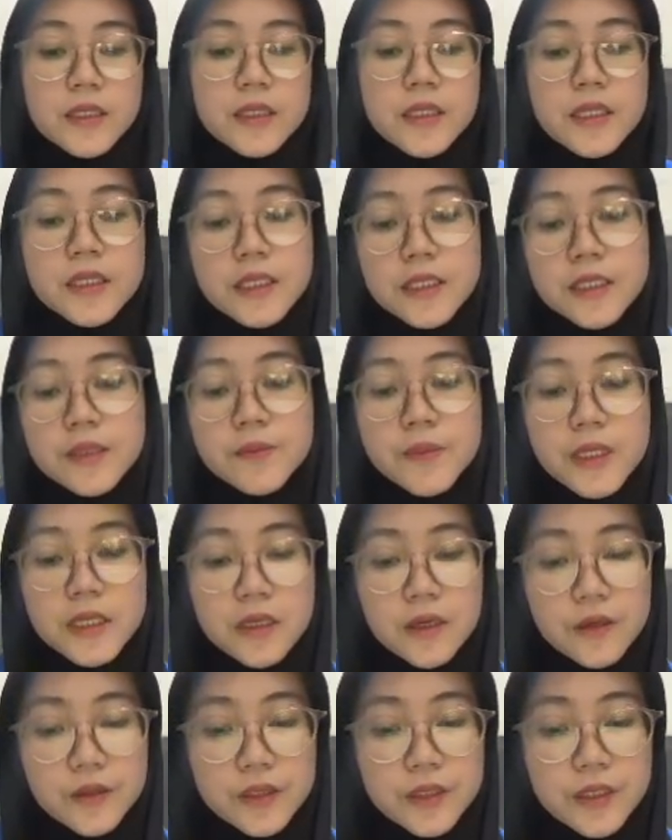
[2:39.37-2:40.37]
This is
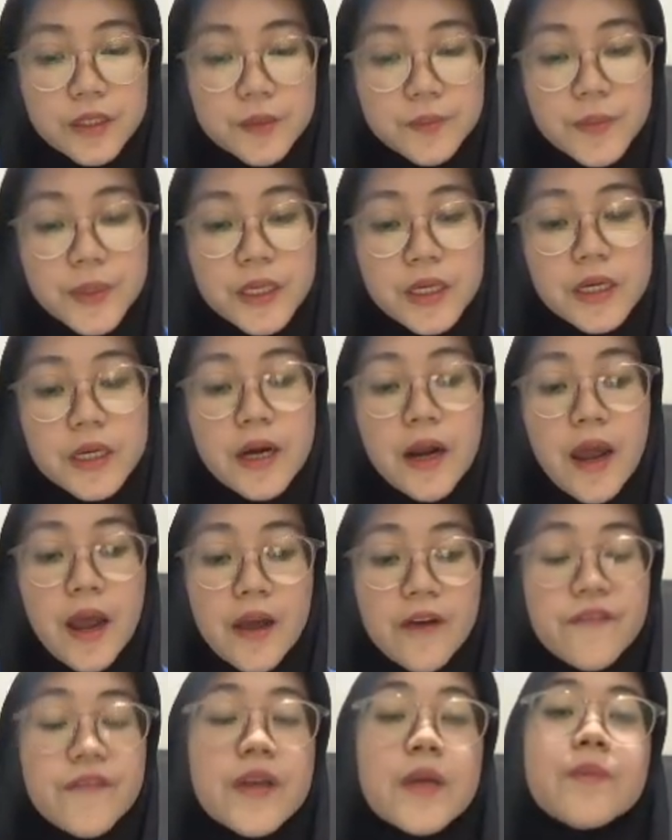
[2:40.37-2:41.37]
because the speaker
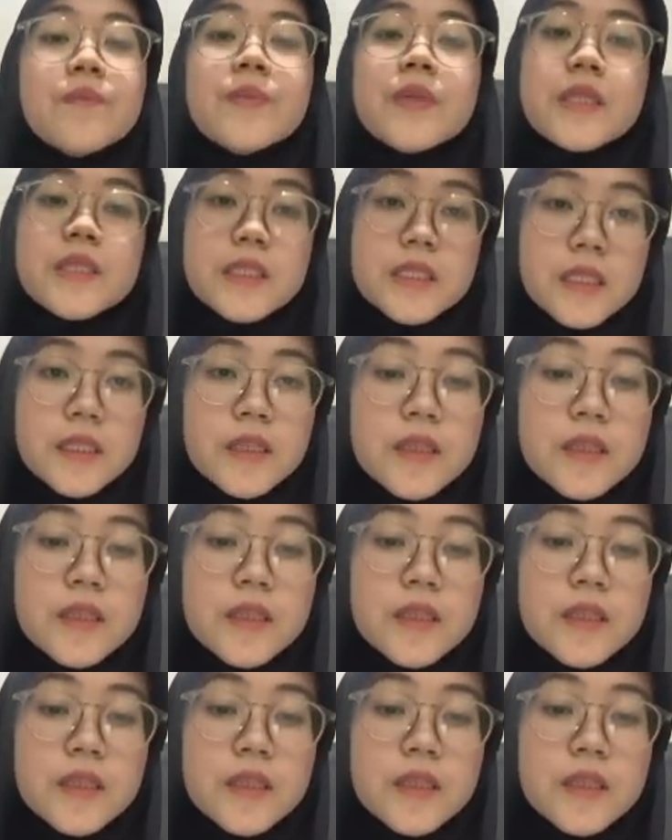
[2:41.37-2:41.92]
have implicit